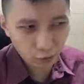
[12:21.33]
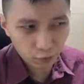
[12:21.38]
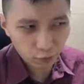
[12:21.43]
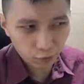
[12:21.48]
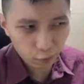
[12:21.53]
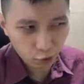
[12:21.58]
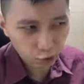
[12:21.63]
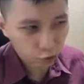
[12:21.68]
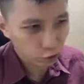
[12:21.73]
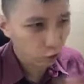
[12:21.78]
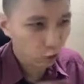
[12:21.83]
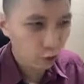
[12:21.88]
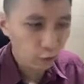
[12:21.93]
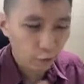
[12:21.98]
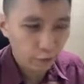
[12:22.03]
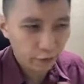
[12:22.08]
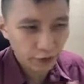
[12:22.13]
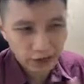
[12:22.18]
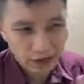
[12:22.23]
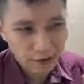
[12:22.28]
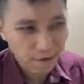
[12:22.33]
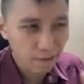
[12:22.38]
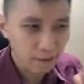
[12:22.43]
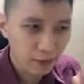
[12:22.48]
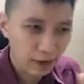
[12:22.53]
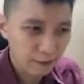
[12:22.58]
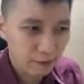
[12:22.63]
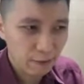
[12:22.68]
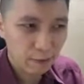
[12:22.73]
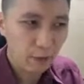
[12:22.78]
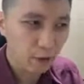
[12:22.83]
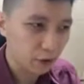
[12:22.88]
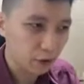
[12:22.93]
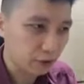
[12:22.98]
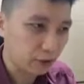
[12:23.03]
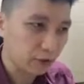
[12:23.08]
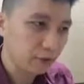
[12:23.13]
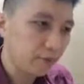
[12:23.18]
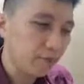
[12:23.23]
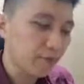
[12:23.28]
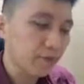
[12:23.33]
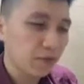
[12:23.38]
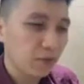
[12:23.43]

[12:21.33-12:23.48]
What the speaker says: watch the whole thing it might be boring,